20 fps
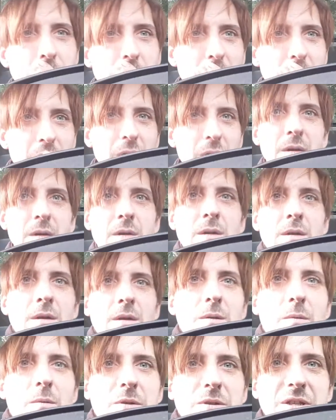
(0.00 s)

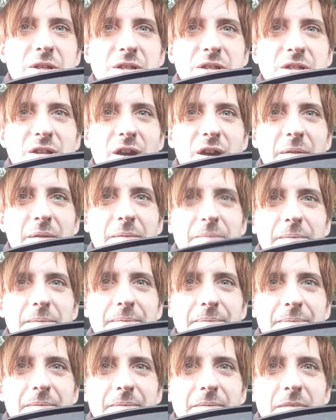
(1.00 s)
What's the time?
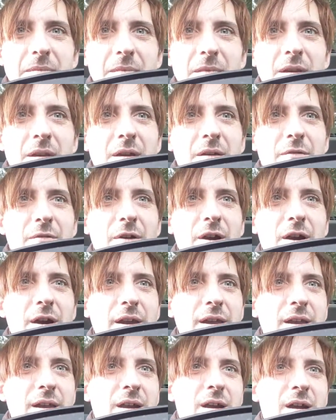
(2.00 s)
Right,
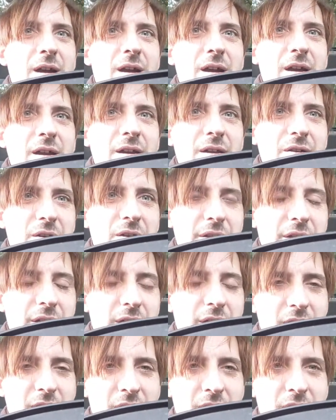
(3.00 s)
I gotta
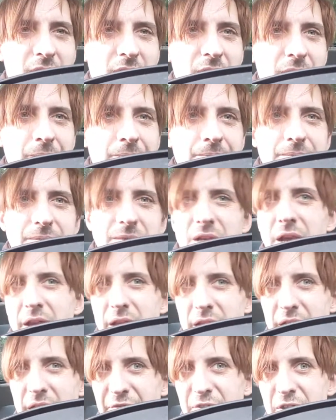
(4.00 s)
go. Take care,
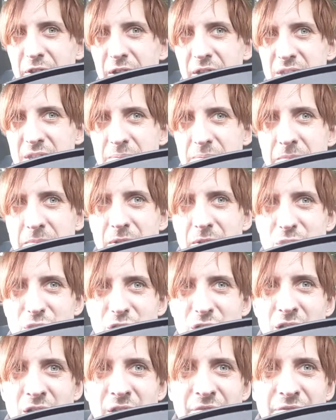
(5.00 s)
fellas. Much love,
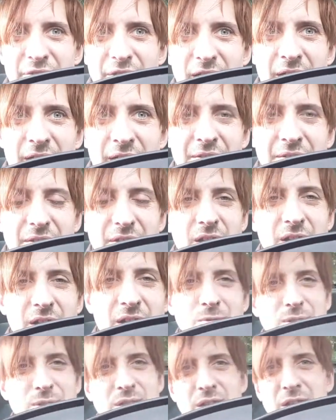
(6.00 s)
and I will
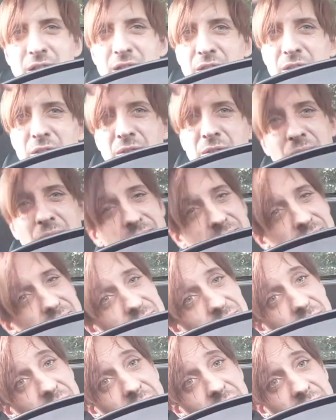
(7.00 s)
see you when
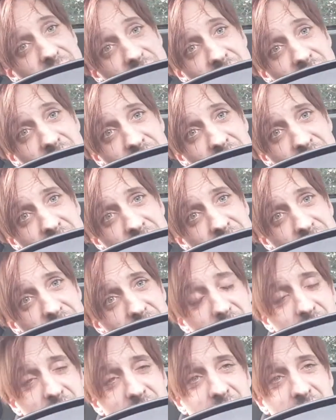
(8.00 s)
I see you.
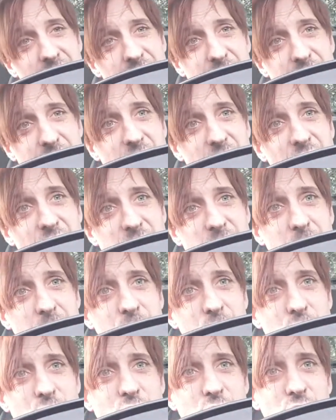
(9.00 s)
If you're curious about what
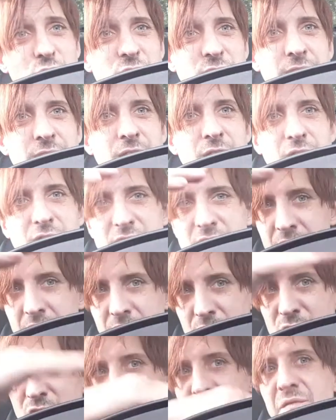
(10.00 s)
Josh said, like I say, go
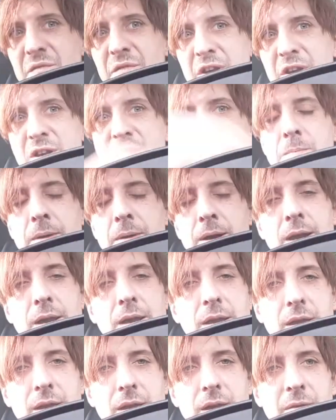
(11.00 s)
2 videos back.
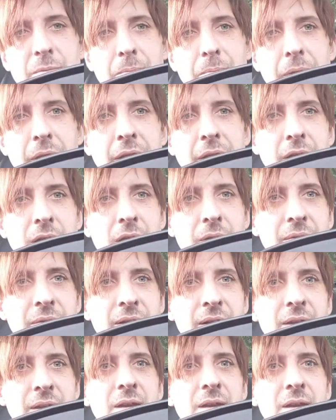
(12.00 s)
I pinned it up there.